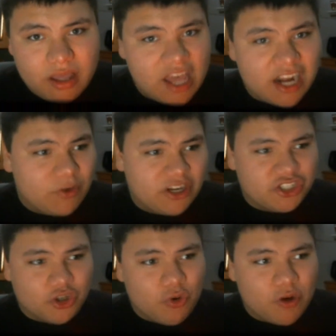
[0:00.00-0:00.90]
And I want to
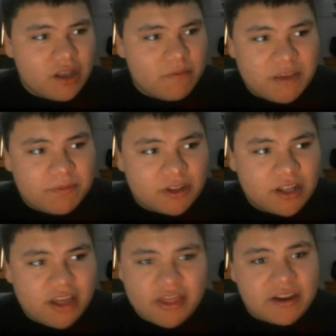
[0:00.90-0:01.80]
show people
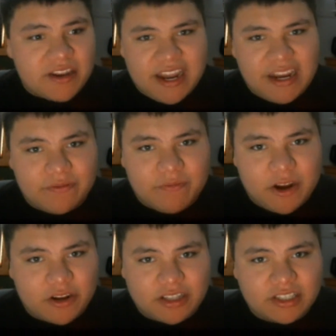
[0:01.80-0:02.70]
that Native
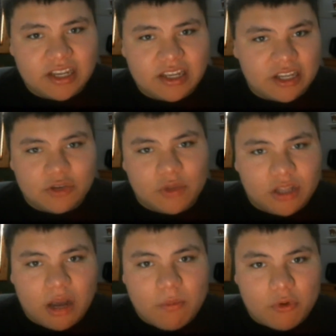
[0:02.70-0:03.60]
Americans can do a
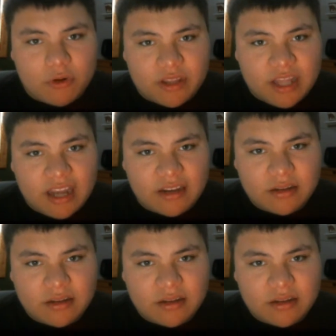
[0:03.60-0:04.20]
lot more than that.